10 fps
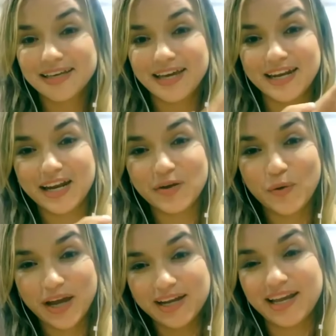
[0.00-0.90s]
in any
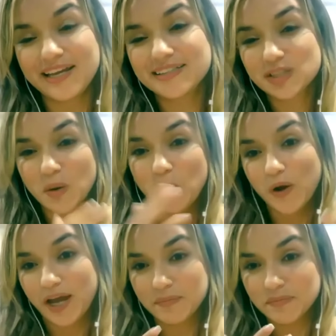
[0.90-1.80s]
way, like in some
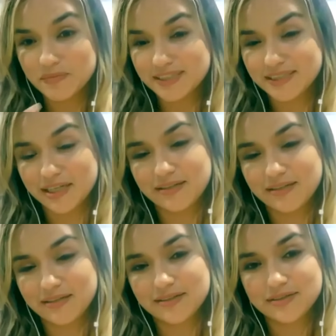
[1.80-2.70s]
way, I'm
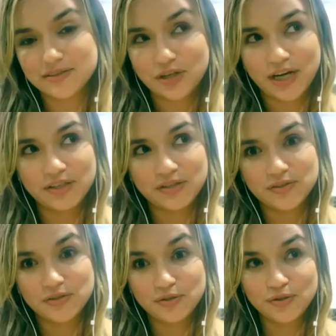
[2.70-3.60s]
still trying
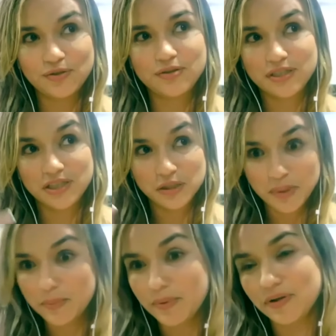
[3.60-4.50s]
to teach
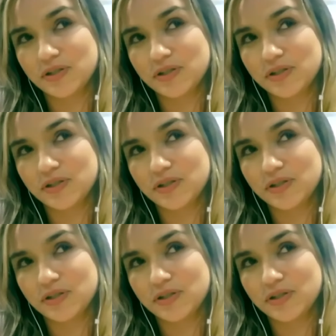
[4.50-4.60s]
people,